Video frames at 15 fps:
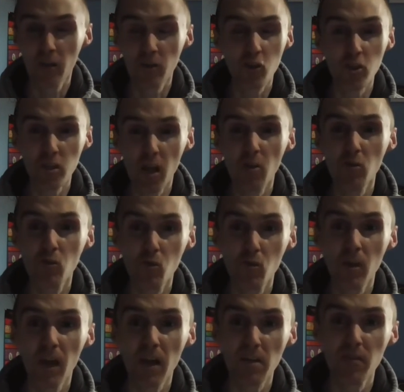Just how low
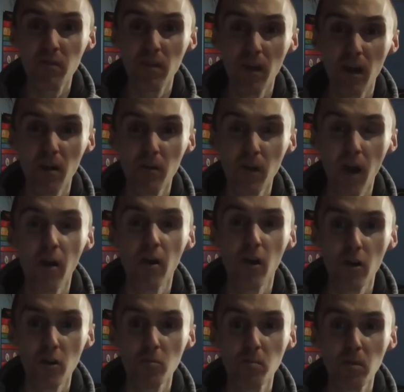life are
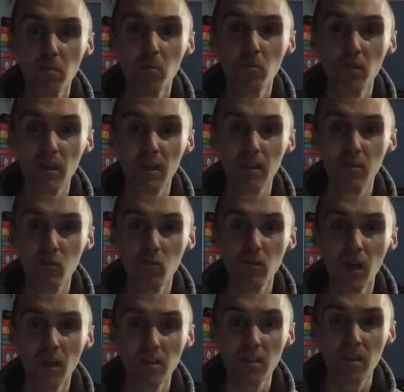us people that can do
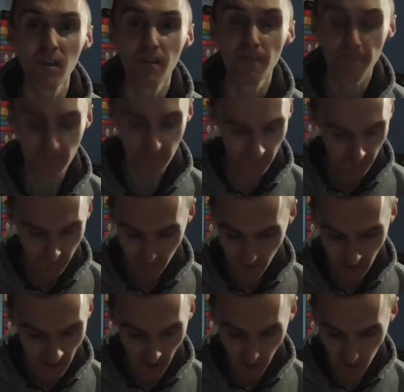this.
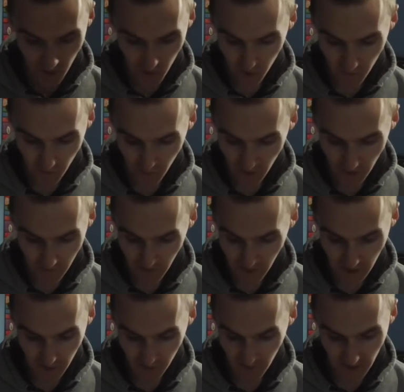It just really
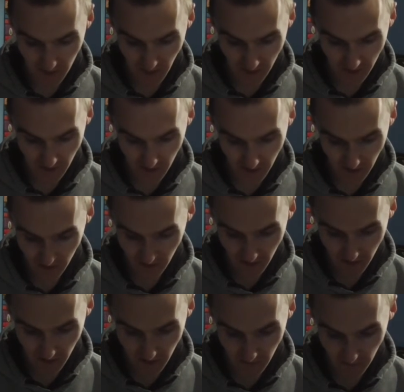makes me sick to
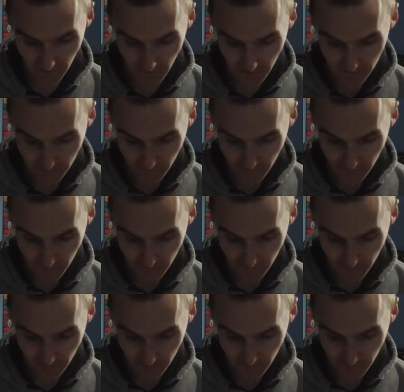the teeth.